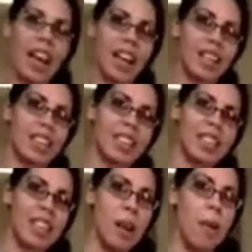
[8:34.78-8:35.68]
and
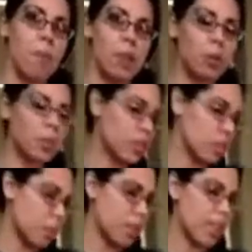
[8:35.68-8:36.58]
you will
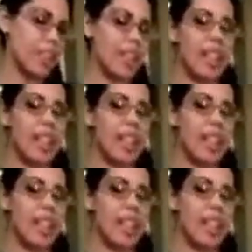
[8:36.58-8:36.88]
see me in